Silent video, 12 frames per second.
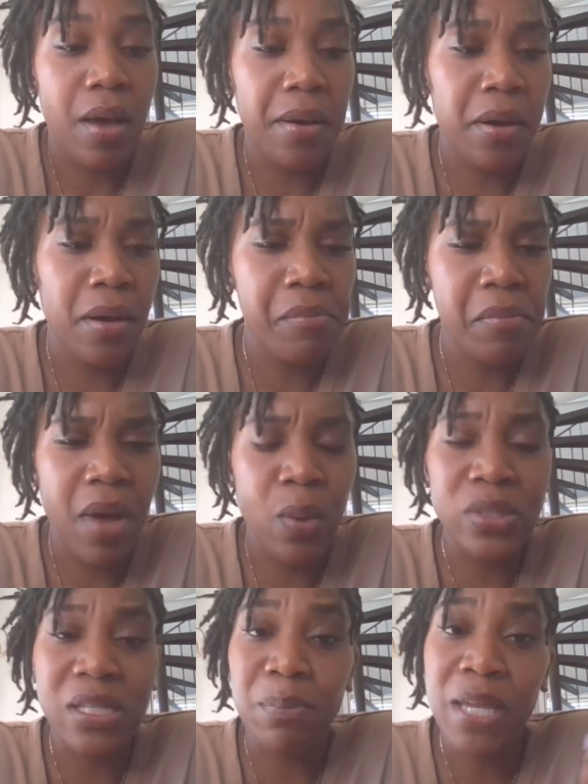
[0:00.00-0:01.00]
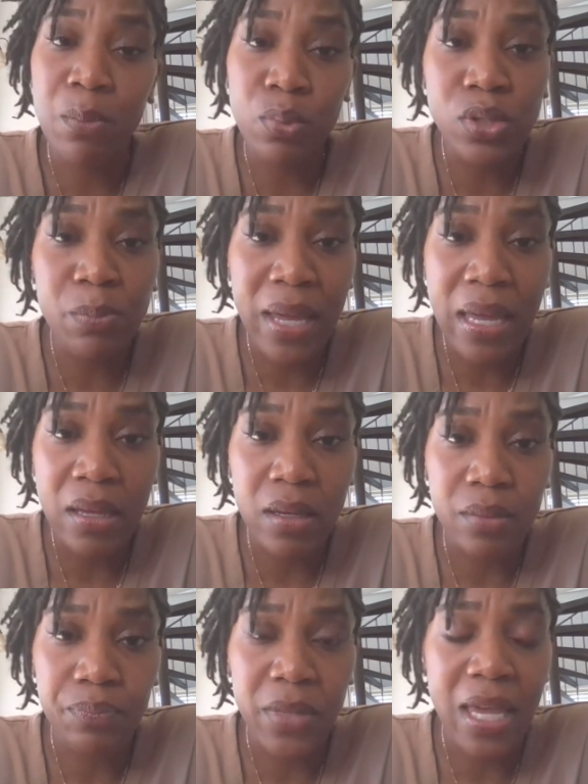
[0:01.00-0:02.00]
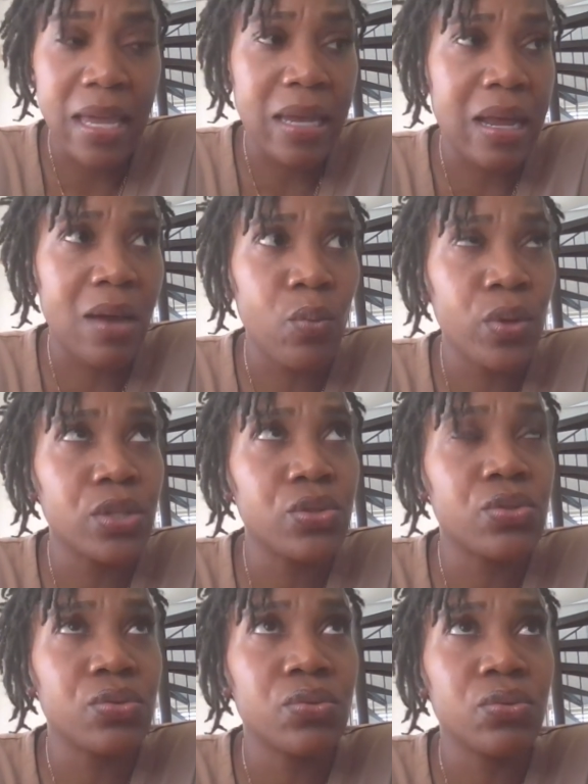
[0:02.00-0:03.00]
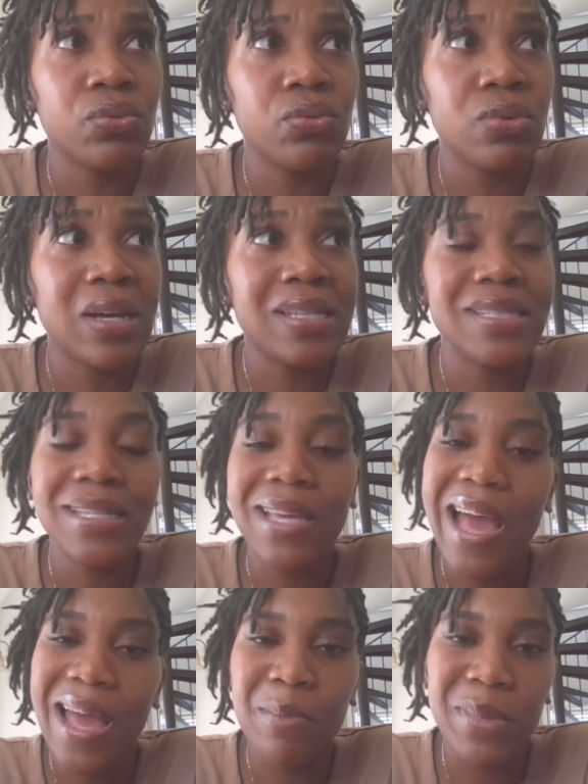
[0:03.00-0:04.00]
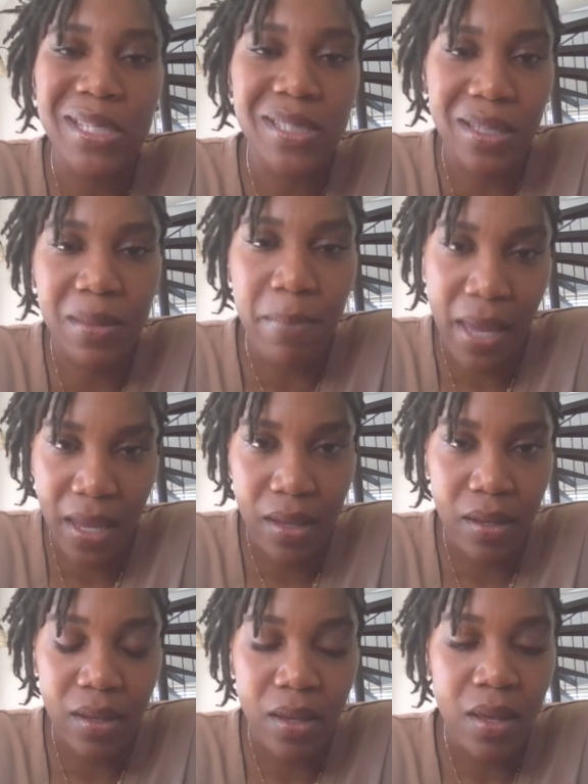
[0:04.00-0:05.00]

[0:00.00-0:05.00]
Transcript: Um, I went to People's Bank and I went to CIBC Bank.